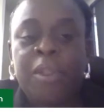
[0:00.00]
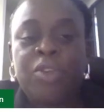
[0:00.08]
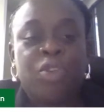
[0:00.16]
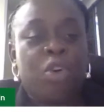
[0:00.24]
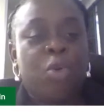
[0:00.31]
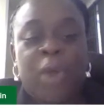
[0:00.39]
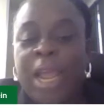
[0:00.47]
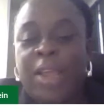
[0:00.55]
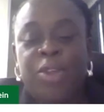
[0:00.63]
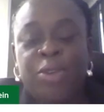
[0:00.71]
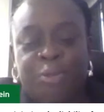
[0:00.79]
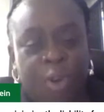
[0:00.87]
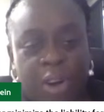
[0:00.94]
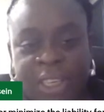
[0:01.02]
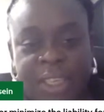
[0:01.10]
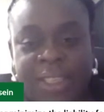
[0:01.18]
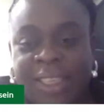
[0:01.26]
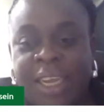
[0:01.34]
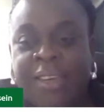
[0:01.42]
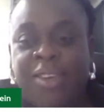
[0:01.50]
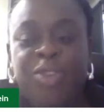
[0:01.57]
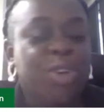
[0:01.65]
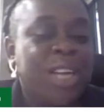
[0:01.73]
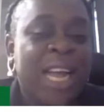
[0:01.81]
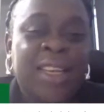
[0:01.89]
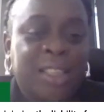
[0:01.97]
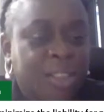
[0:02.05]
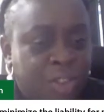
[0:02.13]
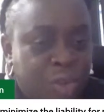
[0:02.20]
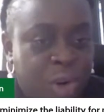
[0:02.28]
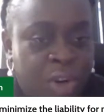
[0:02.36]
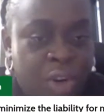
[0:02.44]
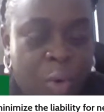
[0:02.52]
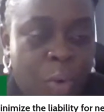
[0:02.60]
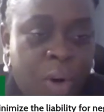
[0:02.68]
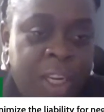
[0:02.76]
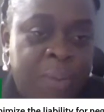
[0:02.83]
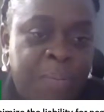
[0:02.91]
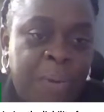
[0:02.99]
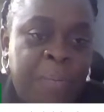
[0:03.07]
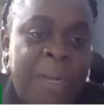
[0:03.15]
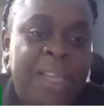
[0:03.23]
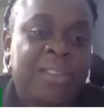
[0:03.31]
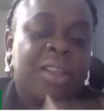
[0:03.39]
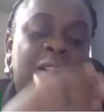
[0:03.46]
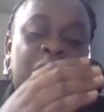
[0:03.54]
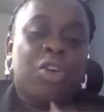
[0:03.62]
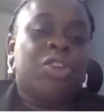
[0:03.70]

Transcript: So where you've audited, you can't destroy your working papers